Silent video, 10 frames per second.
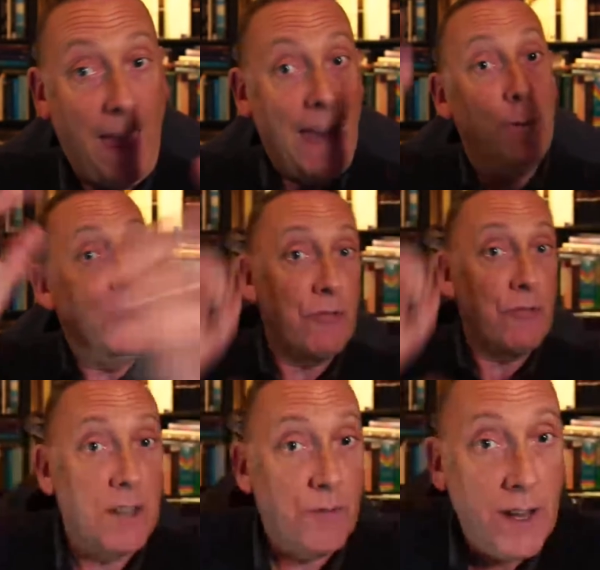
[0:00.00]
Anyway, it's
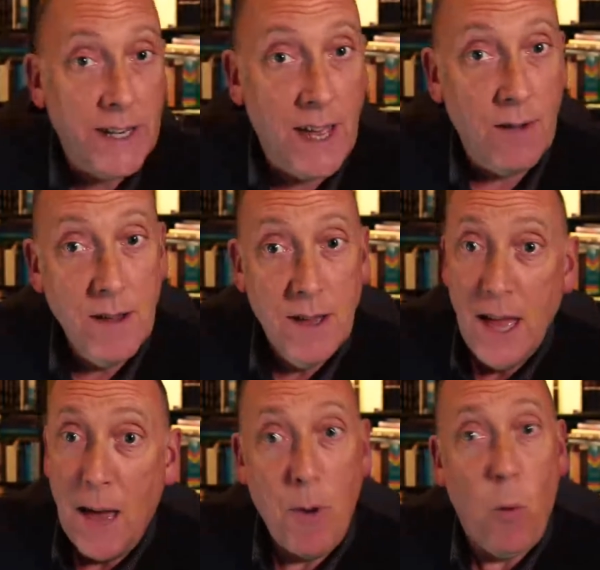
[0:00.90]
rectified now.
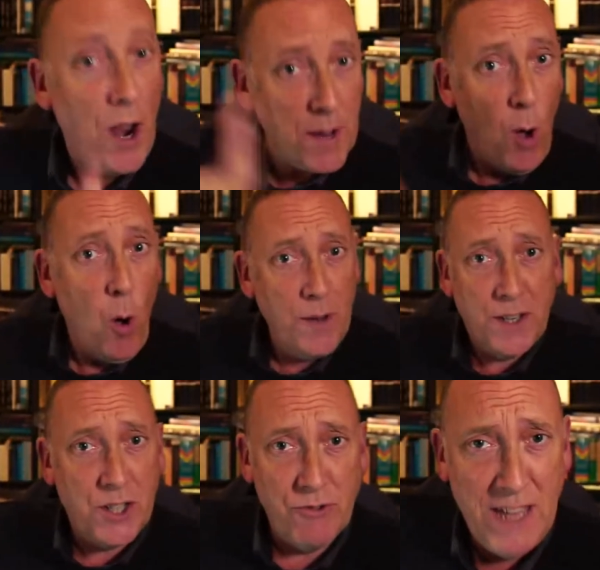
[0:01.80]
But what a moment
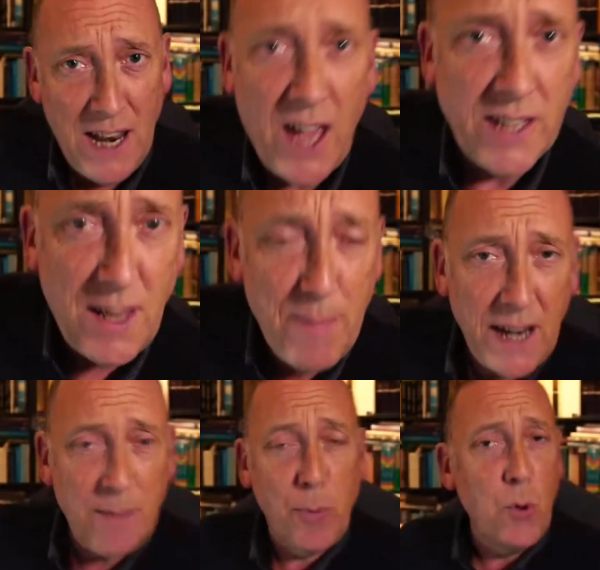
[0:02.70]
to realize I made
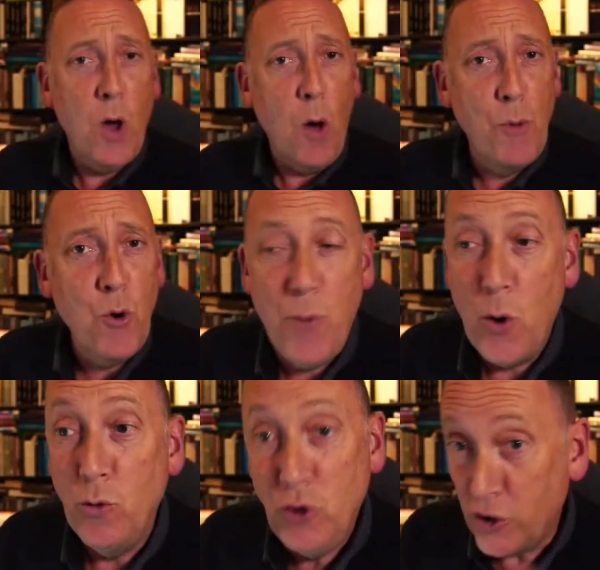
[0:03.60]
a boo a boo
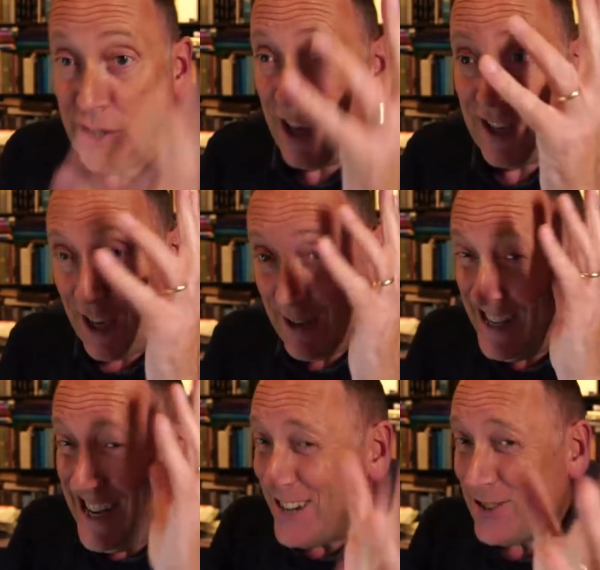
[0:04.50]
boo just as I
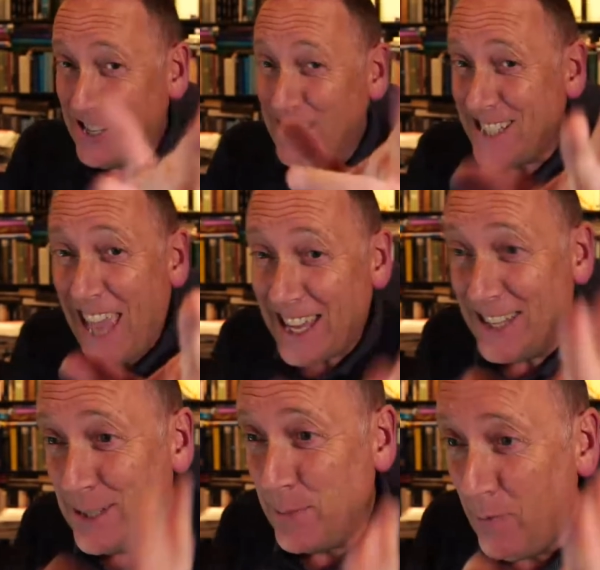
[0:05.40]
literally
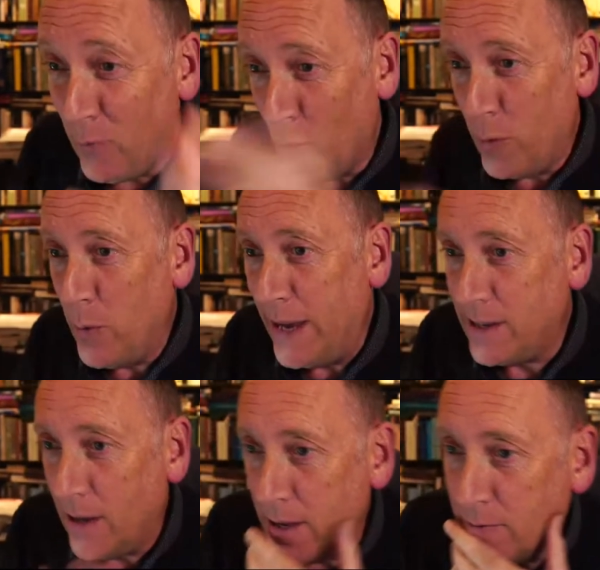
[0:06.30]
seconds before we went
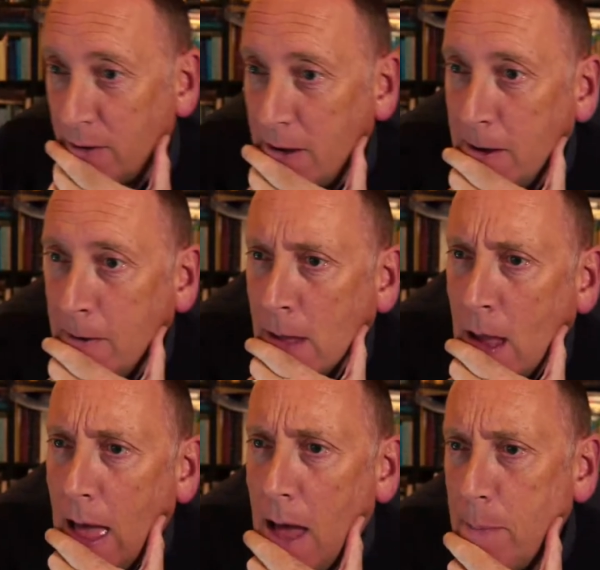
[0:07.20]
live.
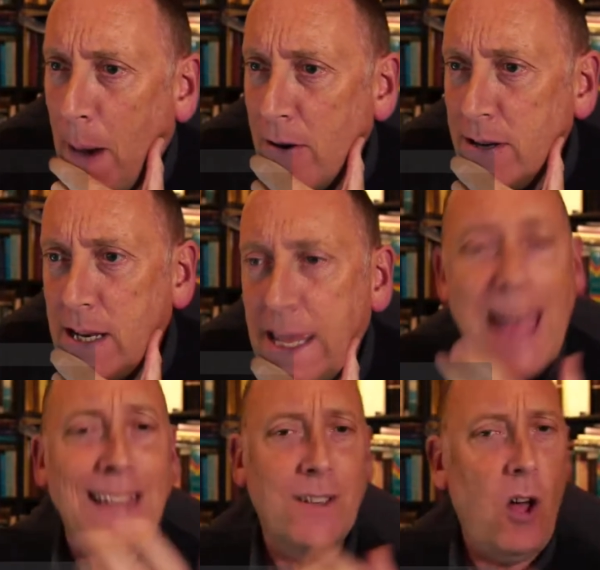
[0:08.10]
Uh, apparently,
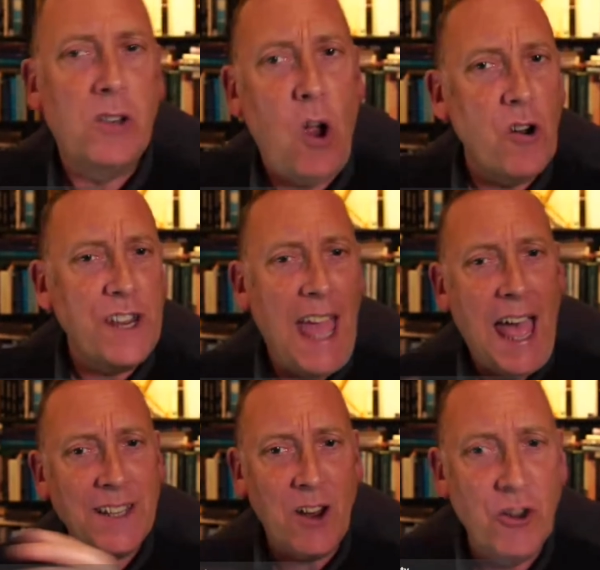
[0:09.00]
Anne Scott Doherty
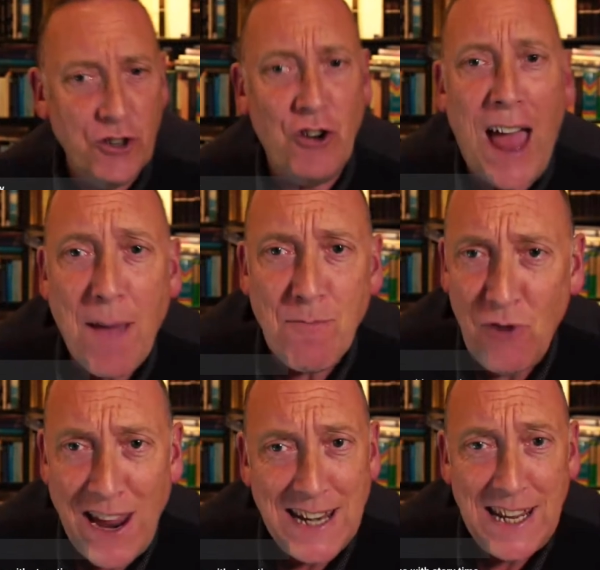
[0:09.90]
has her dram
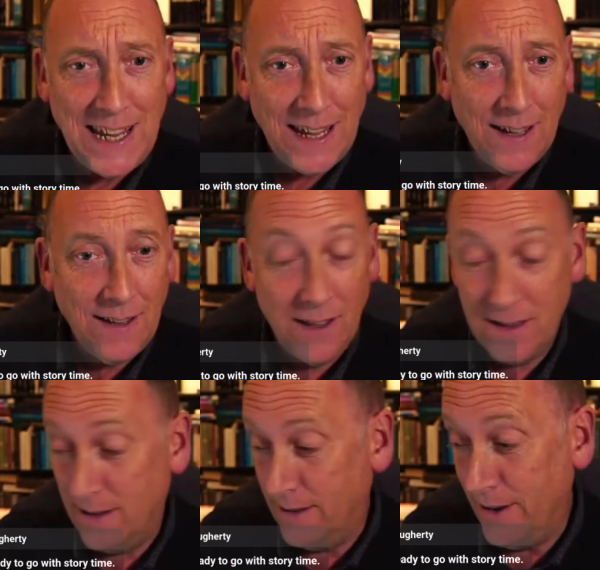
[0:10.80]
ready.
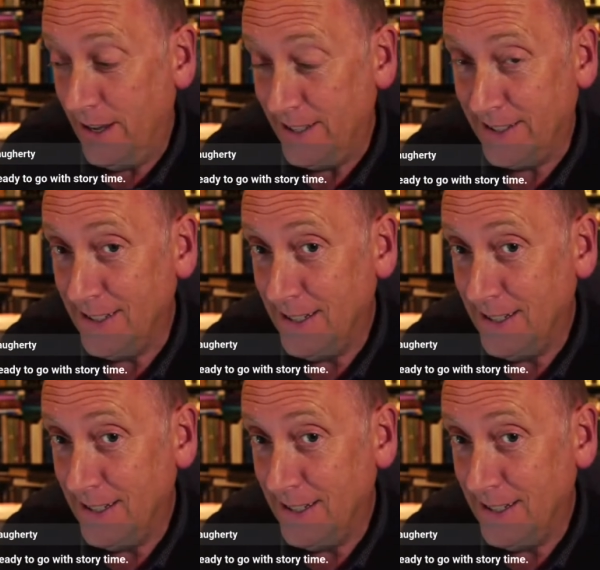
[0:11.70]
Oh, nice.